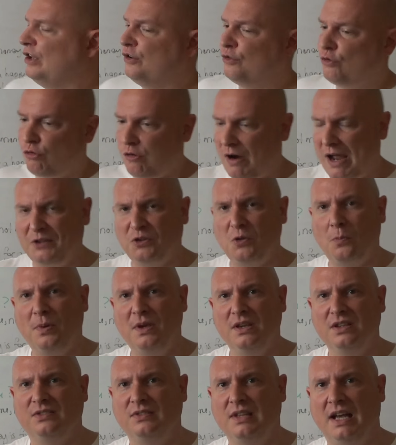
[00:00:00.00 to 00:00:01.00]
Try to be
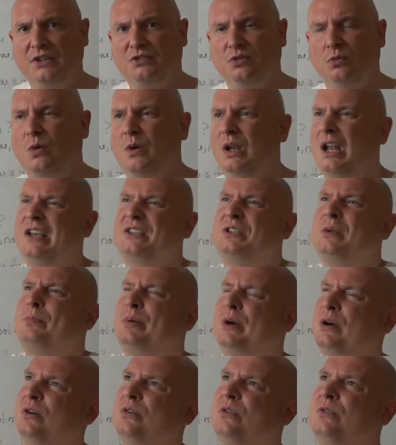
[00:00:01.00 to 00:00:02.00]
as natural. Well, I
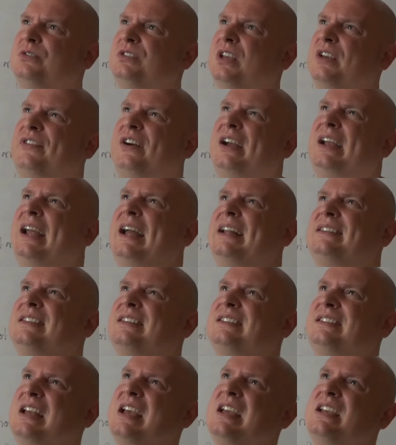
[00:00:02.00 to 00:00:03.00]
suppose if I had to
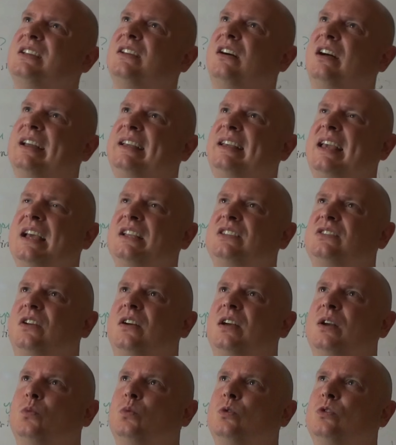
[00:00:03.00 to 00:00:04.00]
say, I guess
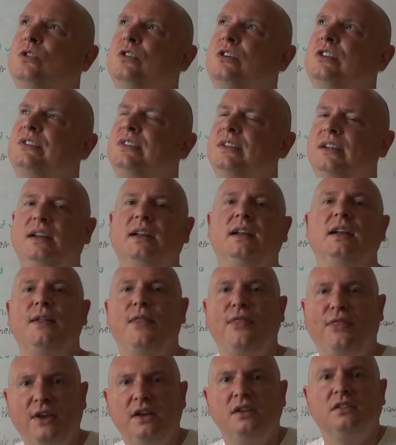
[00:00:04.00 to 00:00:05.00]
I would.
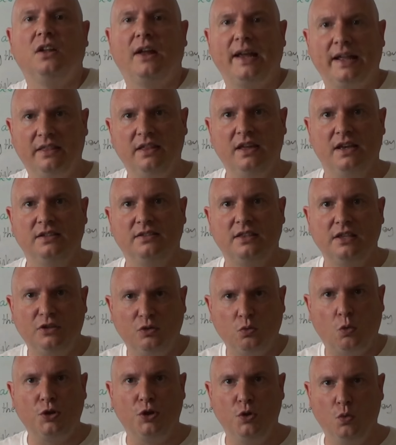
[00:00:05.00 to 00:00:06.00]
Things like this. This is
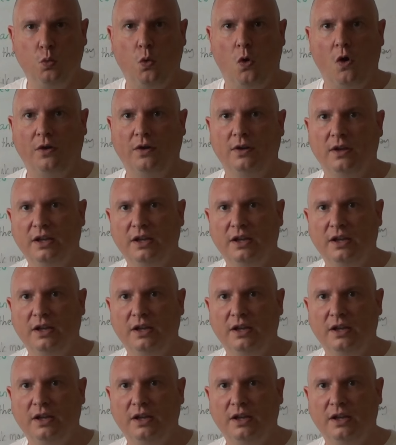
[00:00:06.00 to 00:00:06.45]
what you want.